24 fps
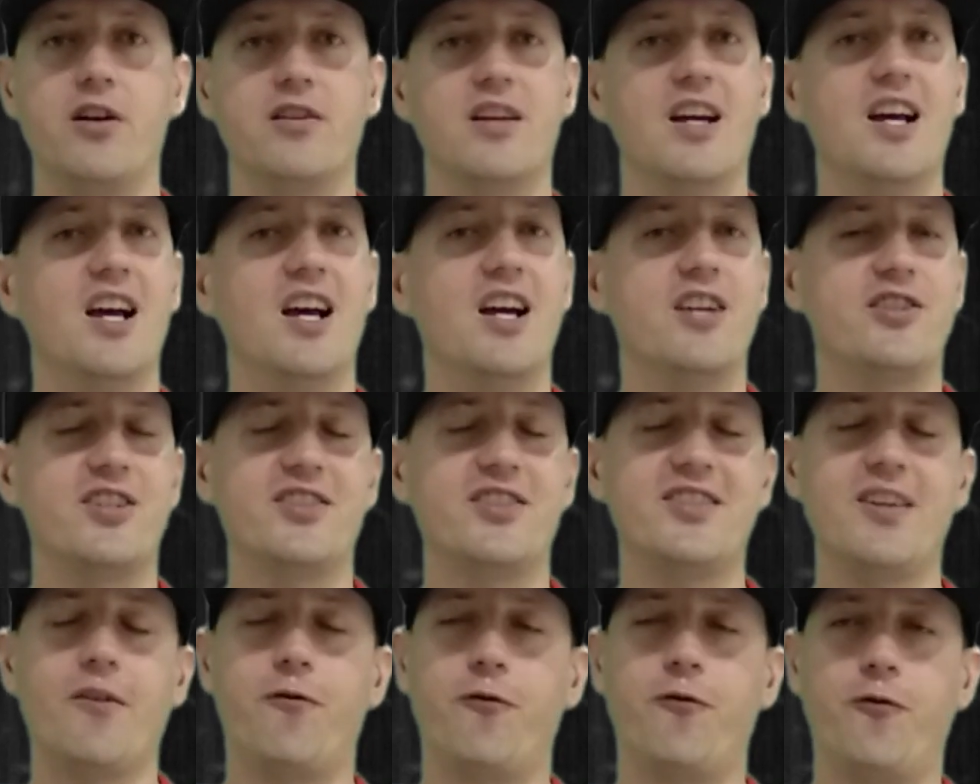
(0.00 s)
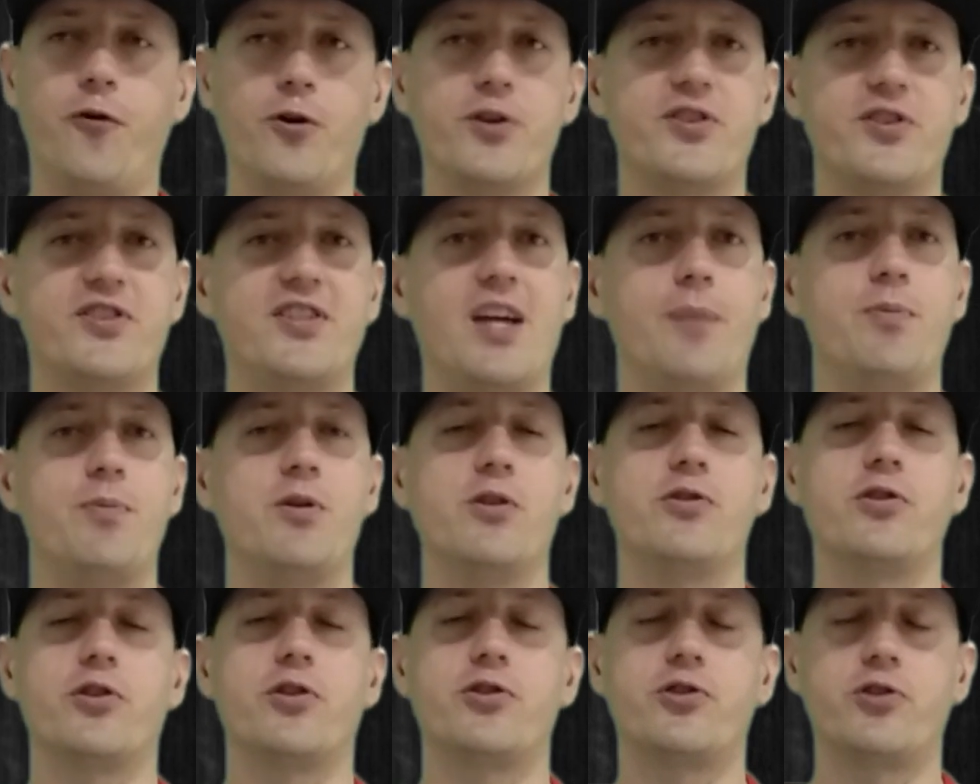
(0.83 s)
and just that first step,
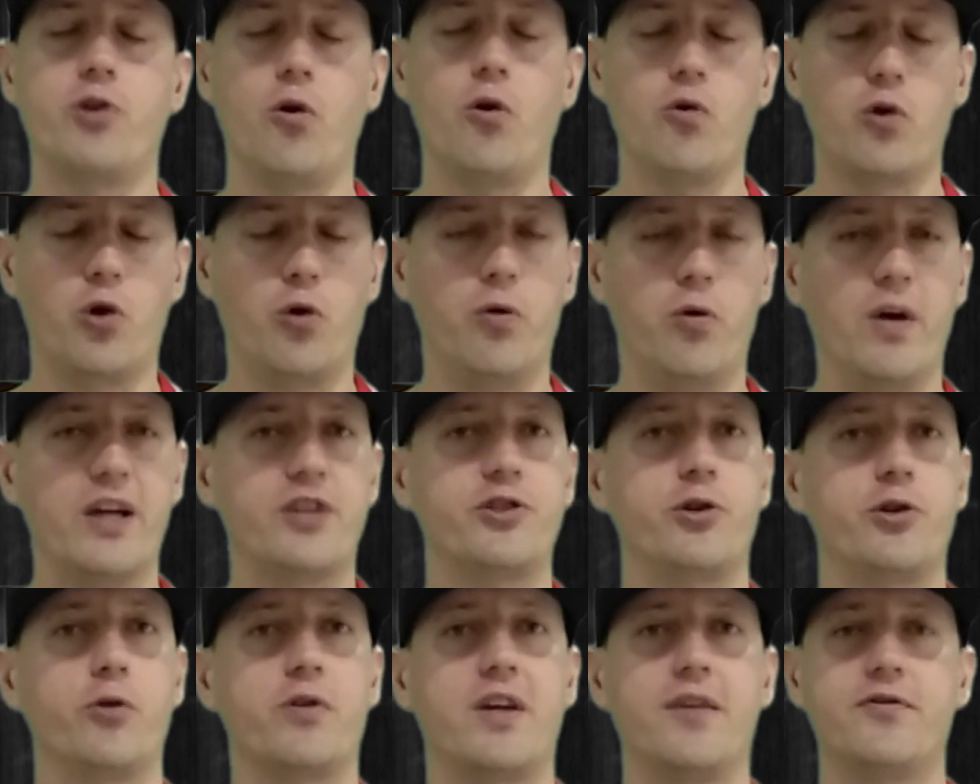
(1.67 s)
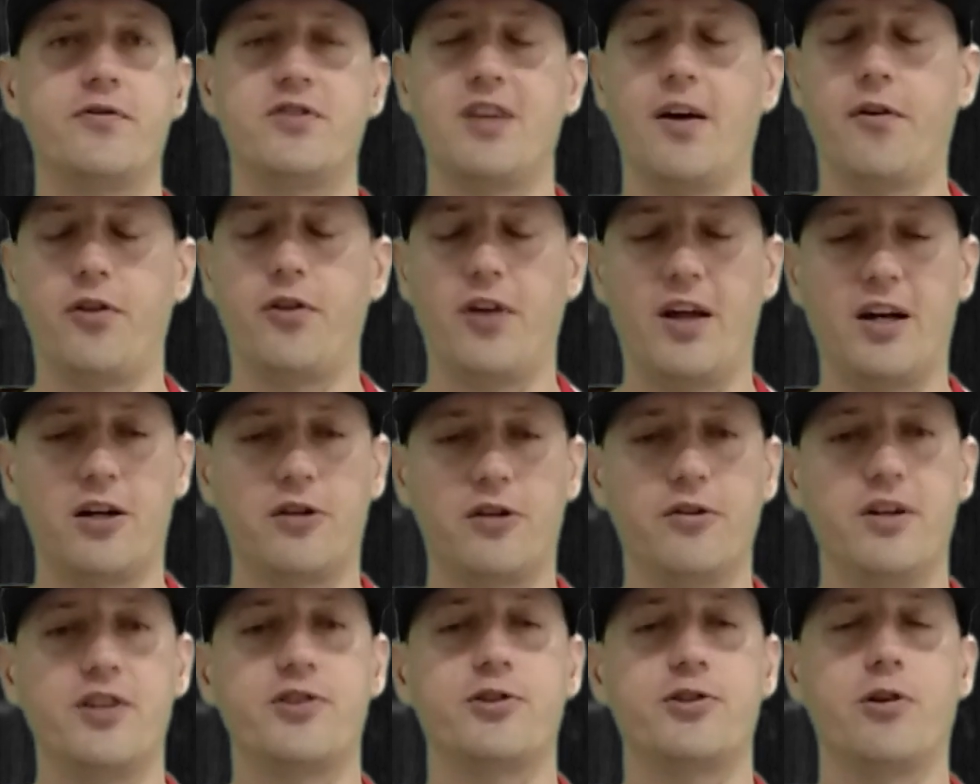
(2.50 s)
he's just so quick, so gifted
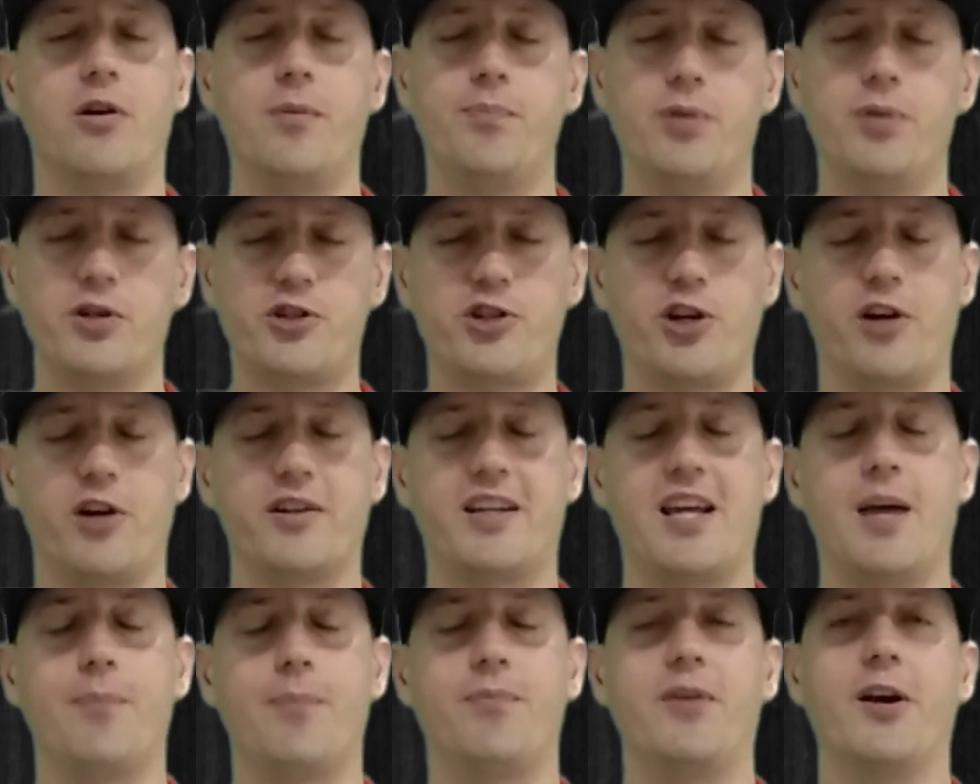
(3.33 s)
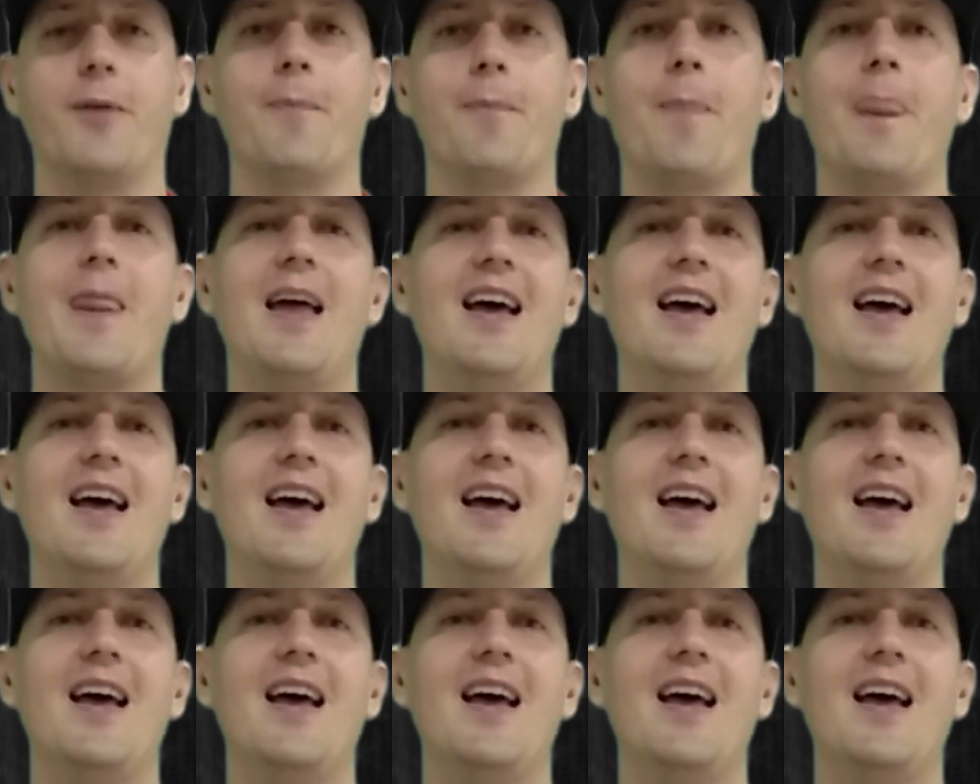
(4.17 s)
athletically, so I put Shawn Kemp there.